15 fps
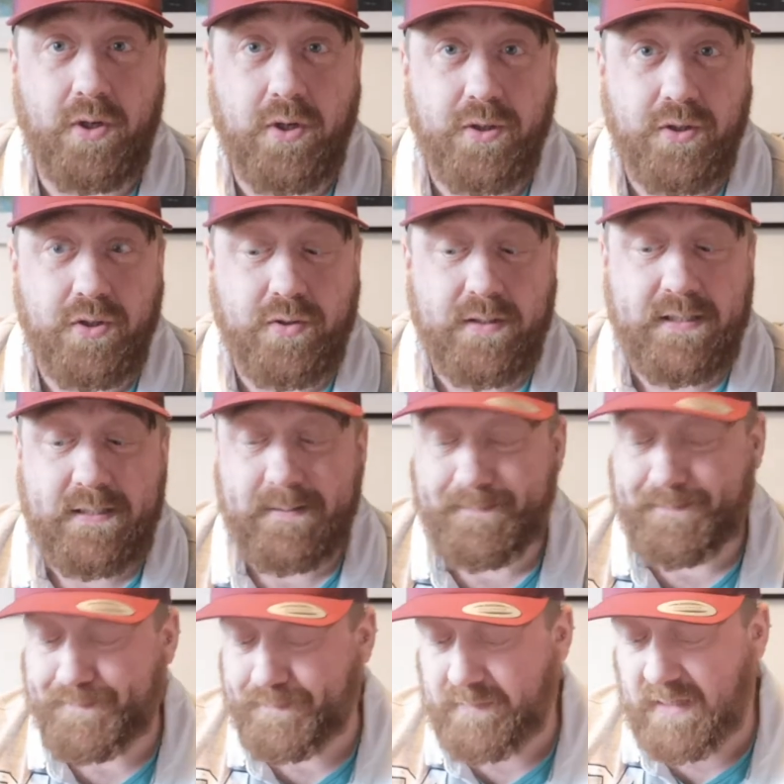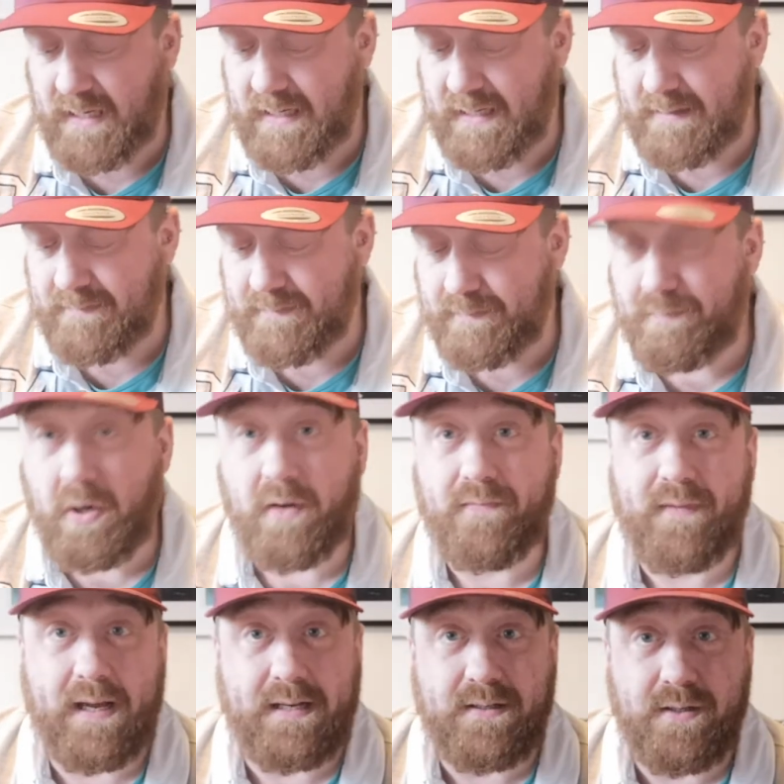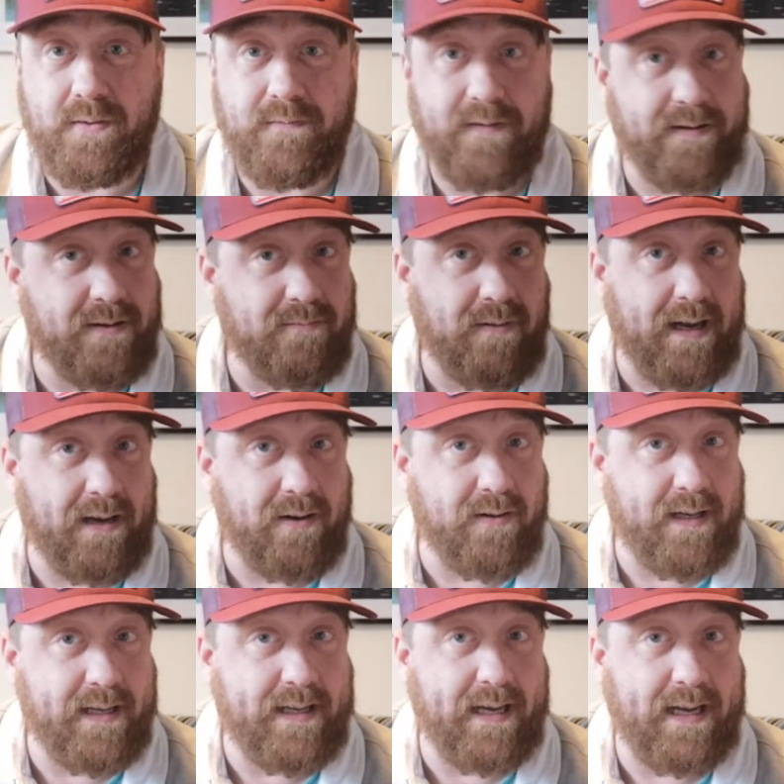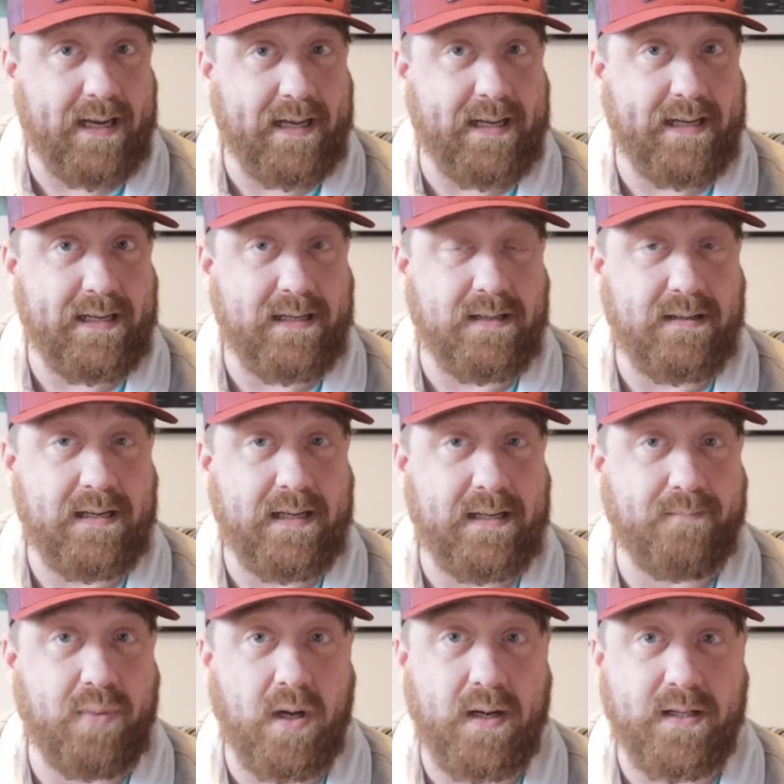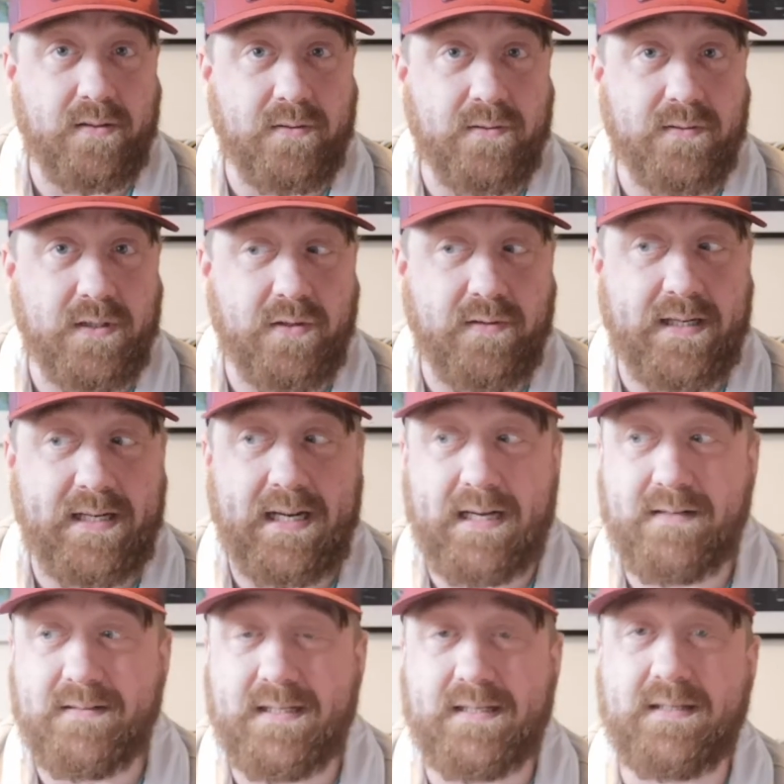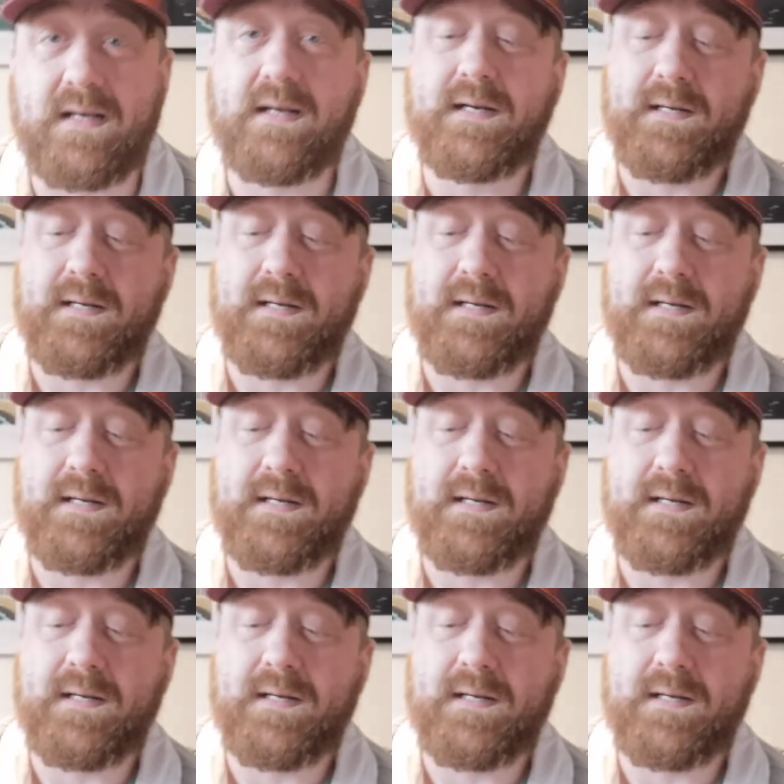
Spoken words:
countries, but they do very well here in polytunnels and greenhouses.